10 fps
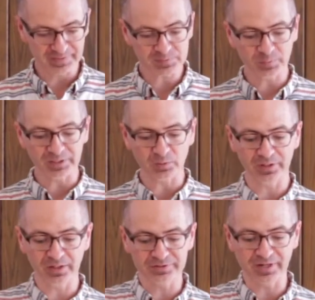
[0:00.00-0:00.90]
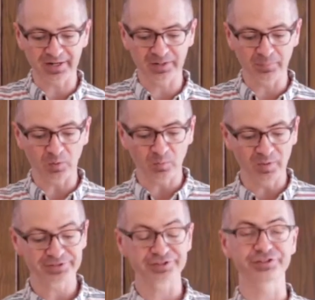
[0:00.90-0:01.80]
This week we are talking about
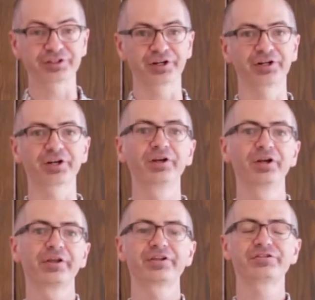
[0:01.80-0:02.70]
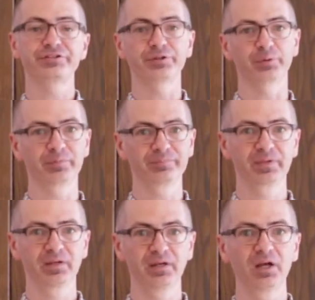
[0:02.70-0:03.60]
what to turn to.
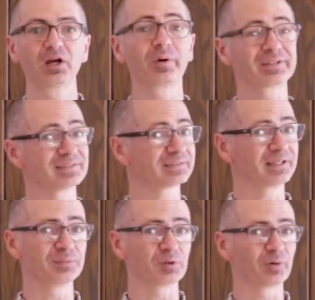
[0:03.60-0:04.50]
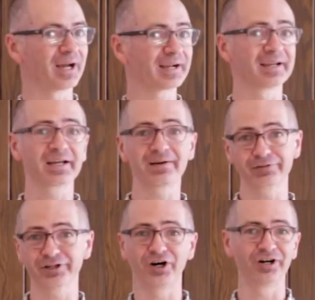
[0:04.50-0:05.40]
Quick disclaimer we're not going to
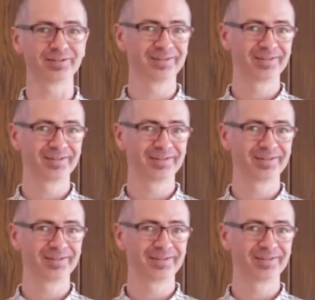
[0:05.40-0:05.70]
cover it all.